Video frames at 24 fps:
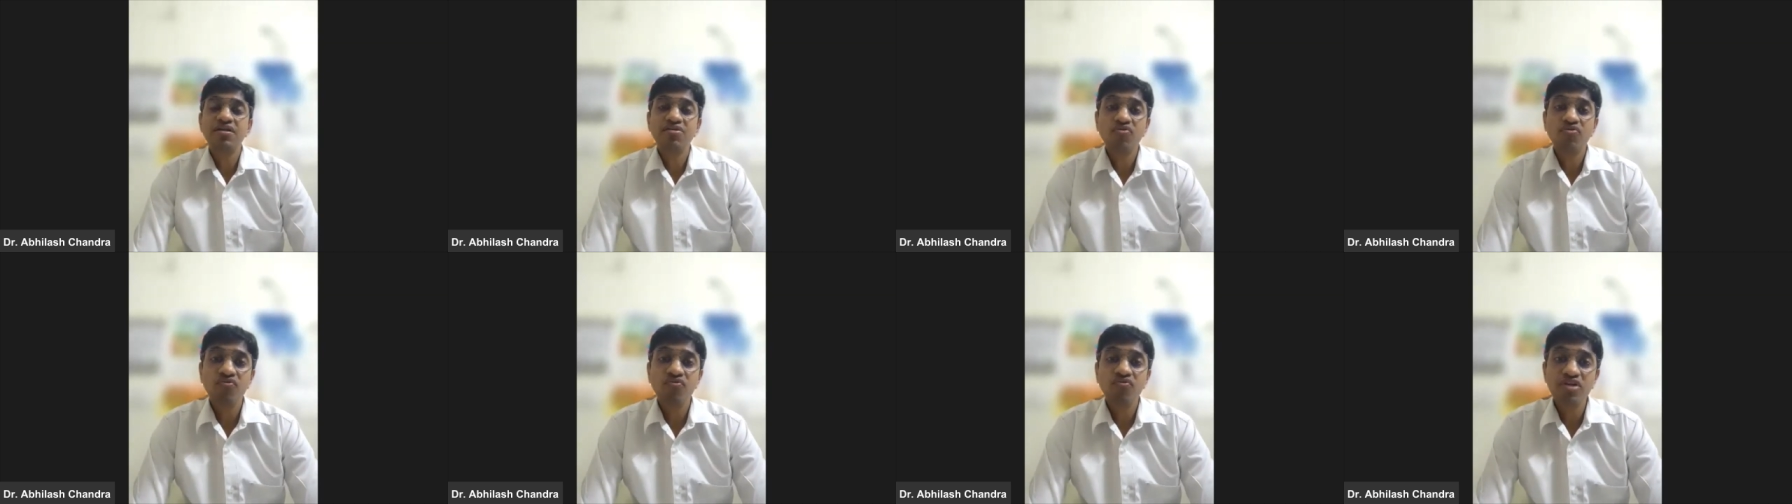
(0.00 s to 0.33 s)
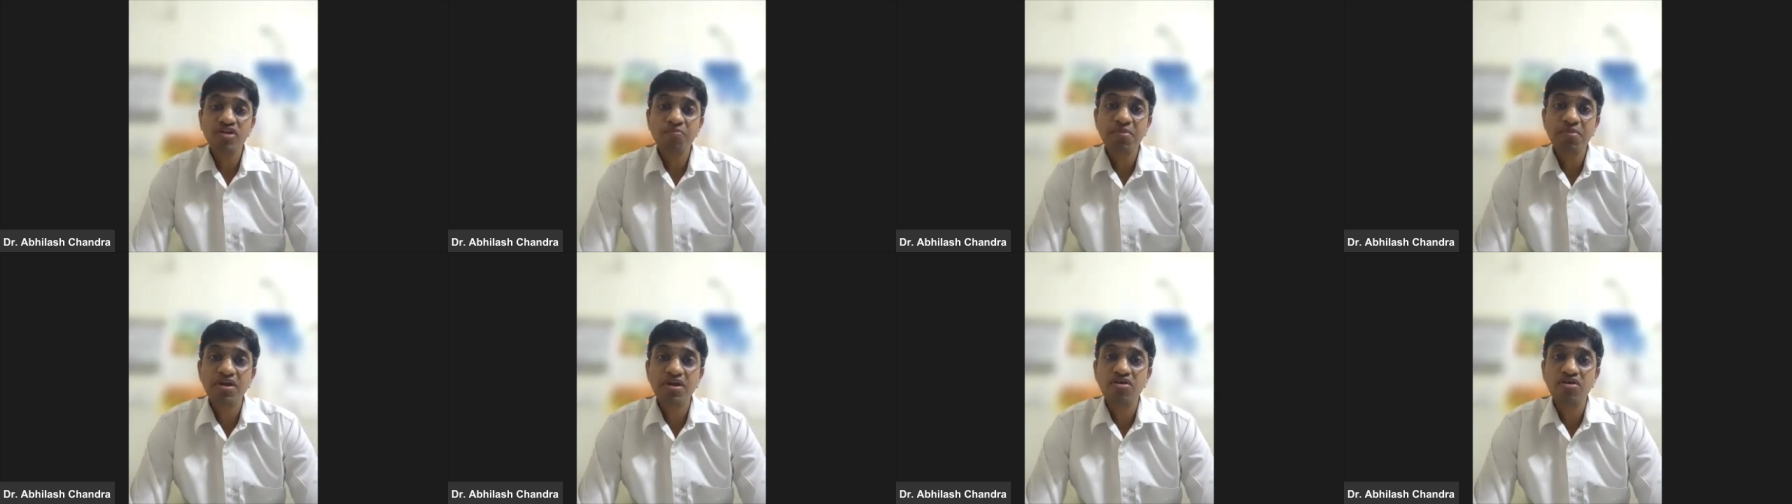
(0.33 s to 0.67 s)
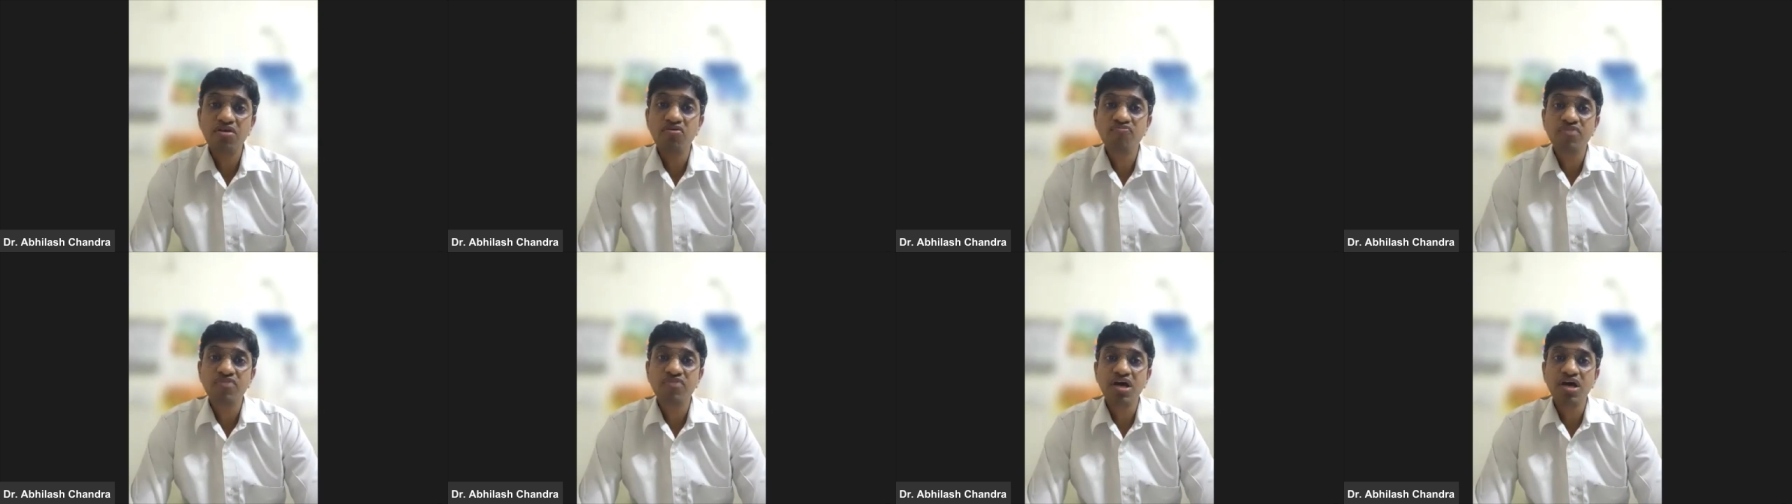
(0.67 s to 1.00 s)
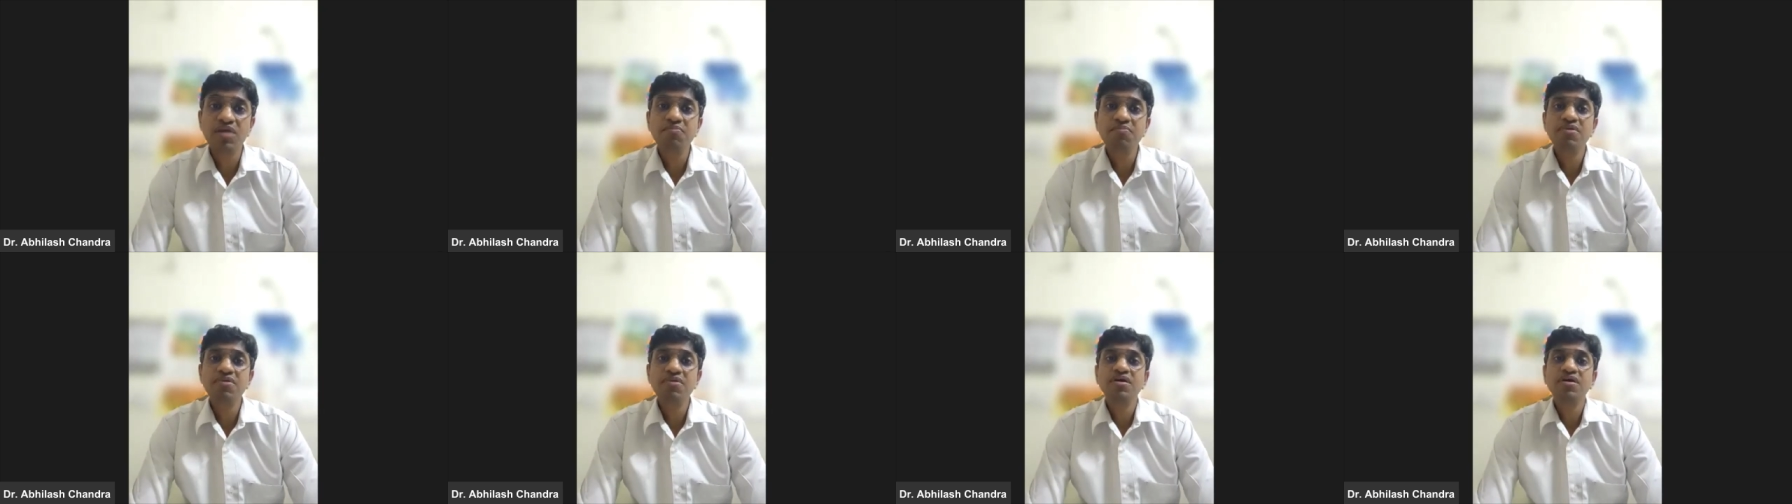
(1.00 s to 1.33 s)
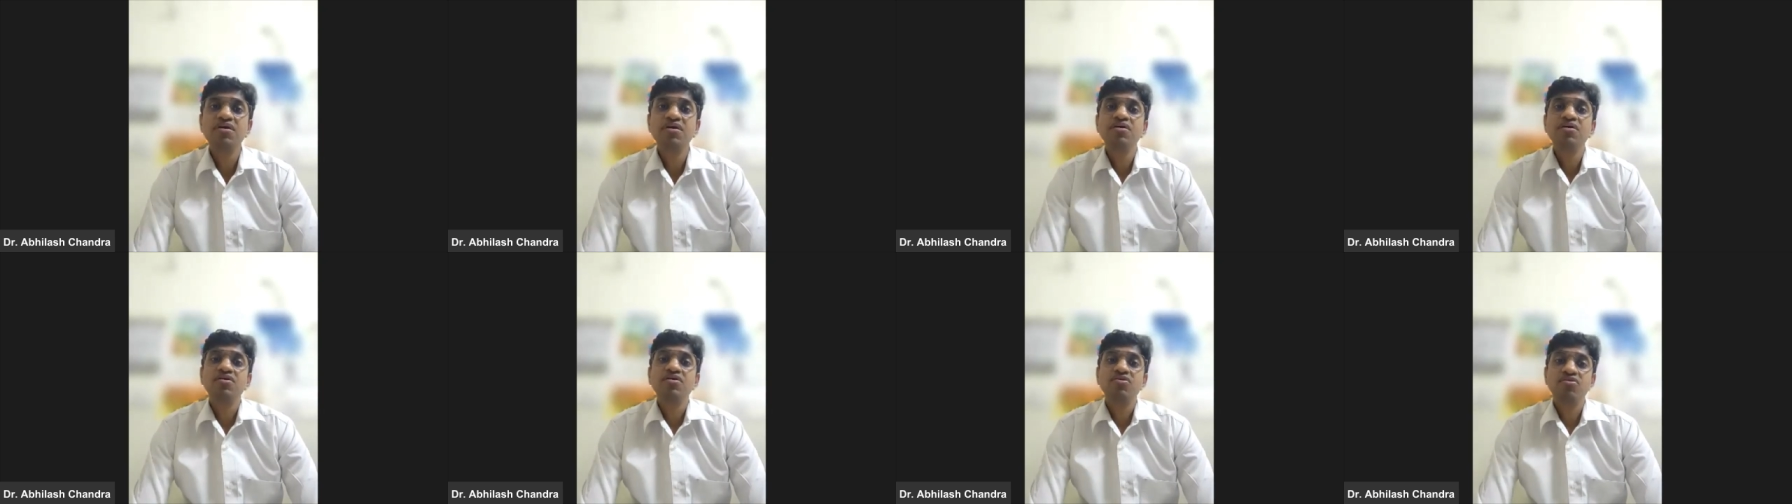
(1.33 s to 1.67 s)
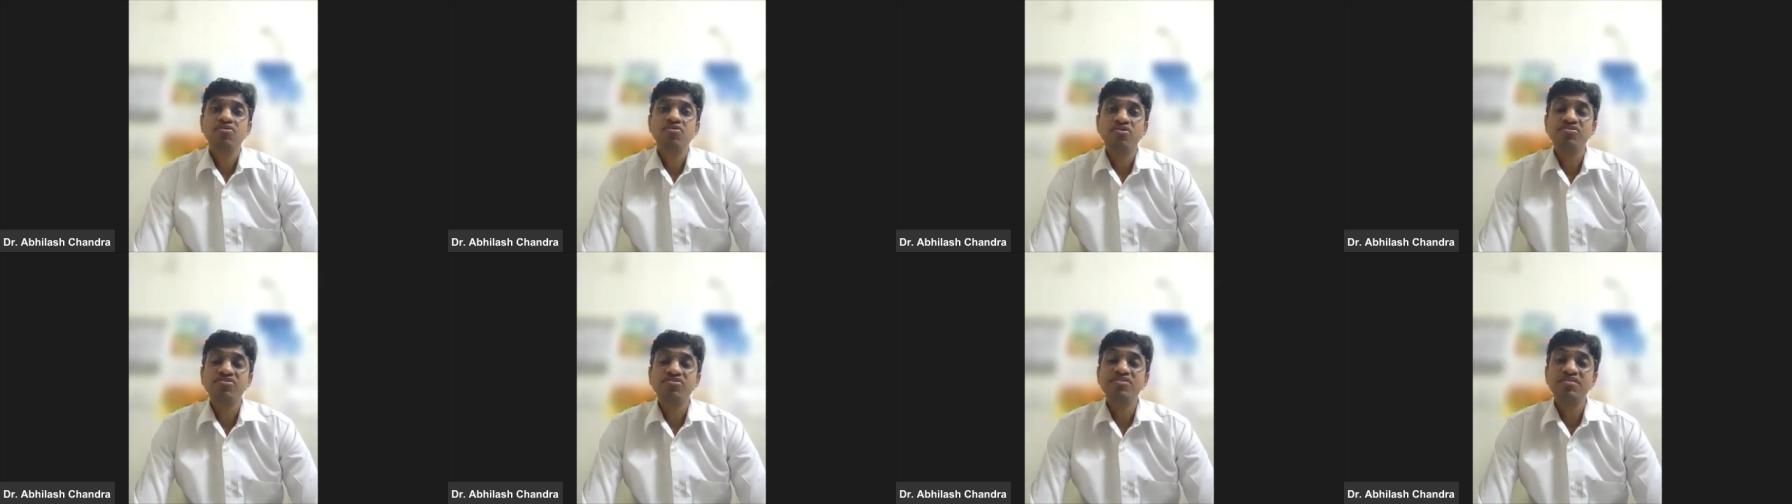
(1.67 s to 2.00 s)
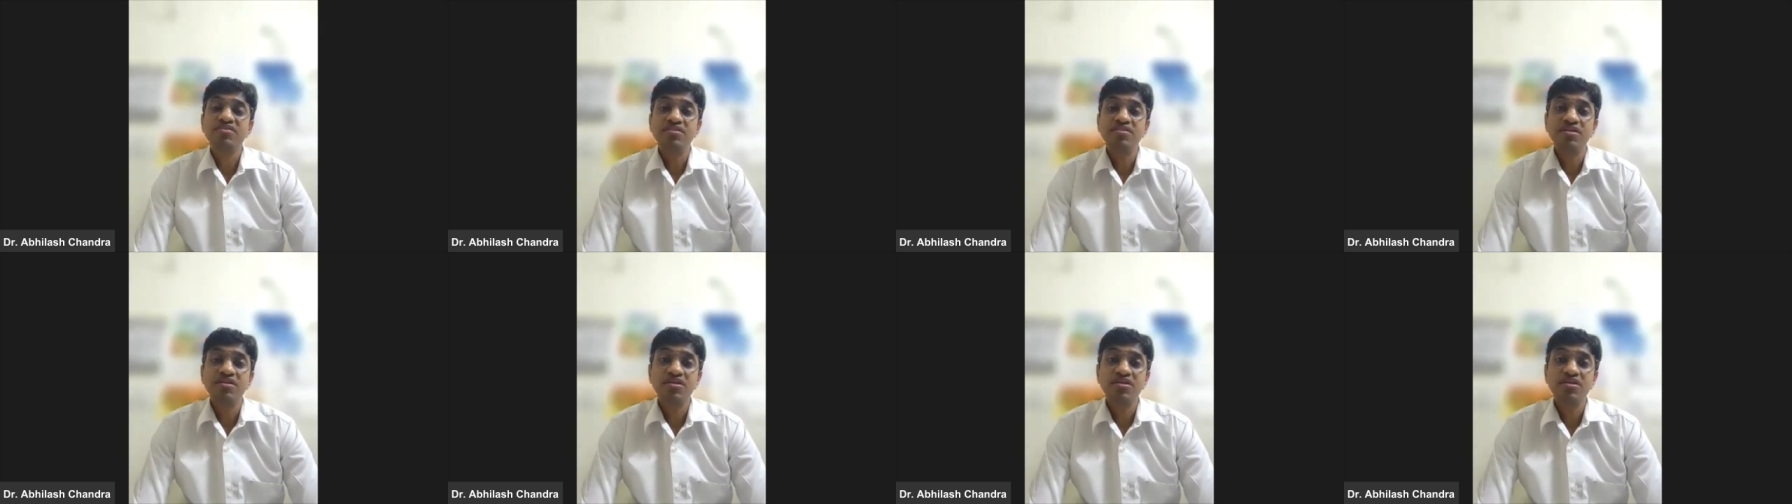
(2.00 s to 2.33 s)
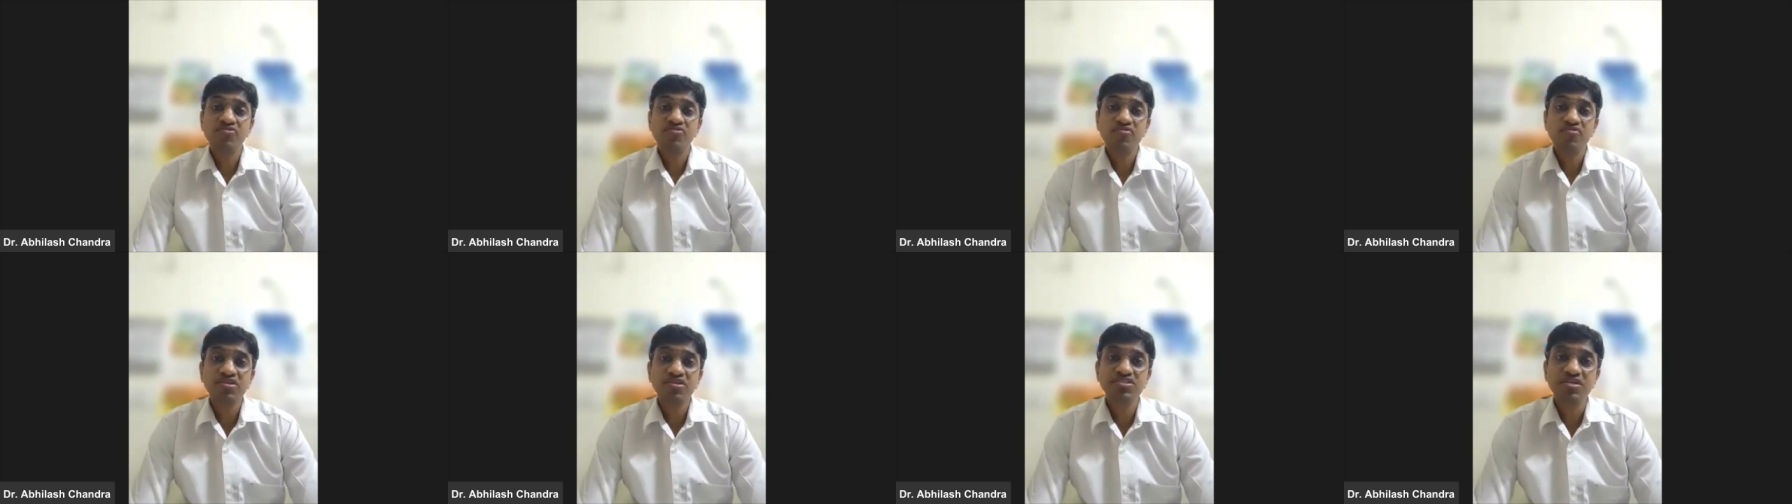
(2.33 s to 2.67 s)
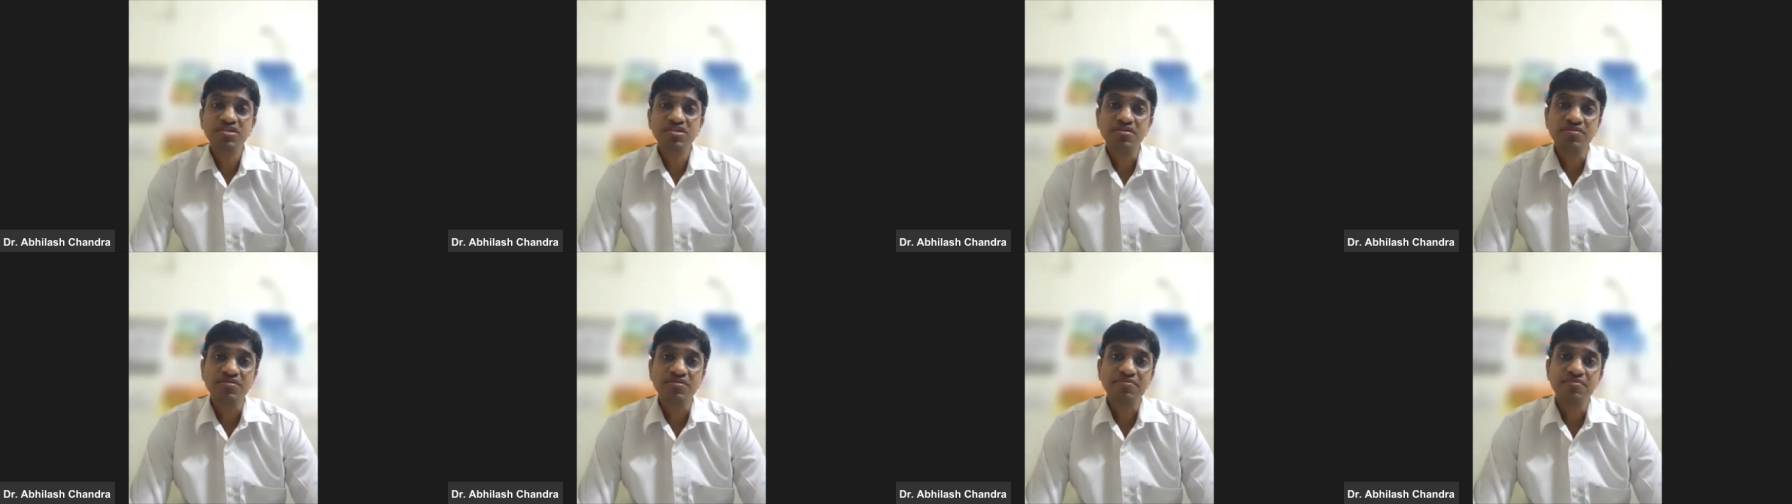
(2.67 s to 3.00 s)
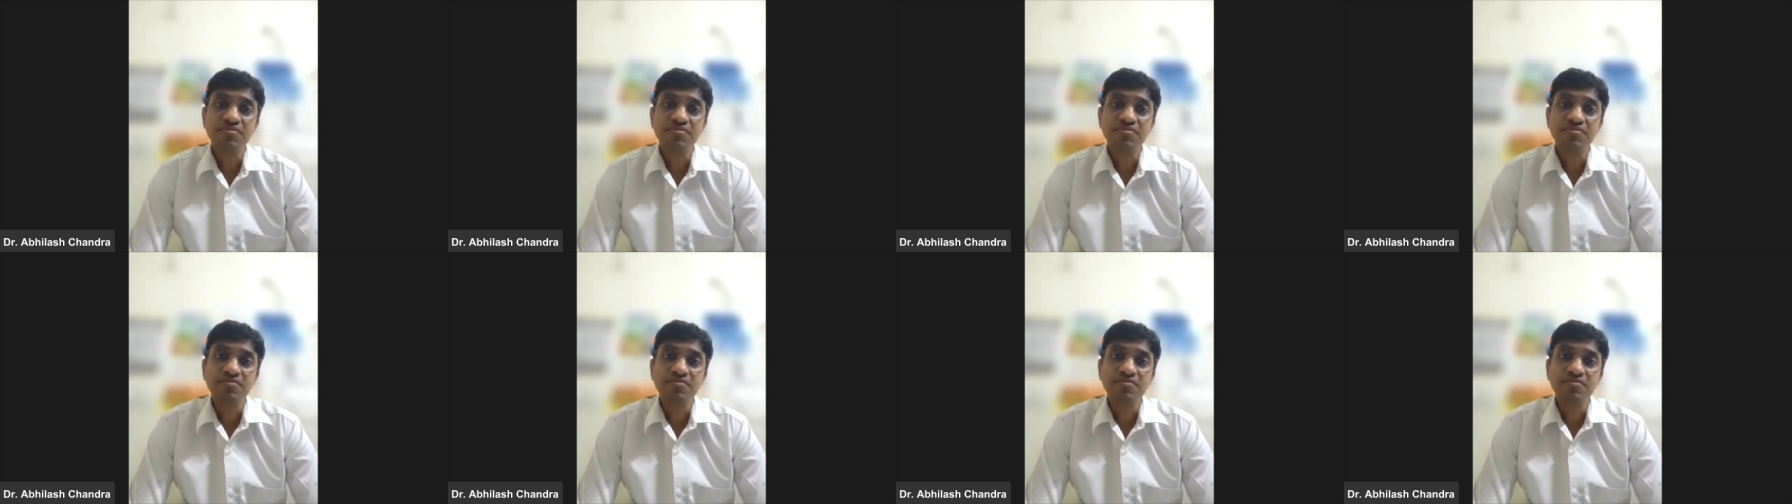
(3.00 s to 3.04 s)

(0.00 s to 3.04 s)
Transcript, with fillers: over a period of time, cause kidney dysfunction.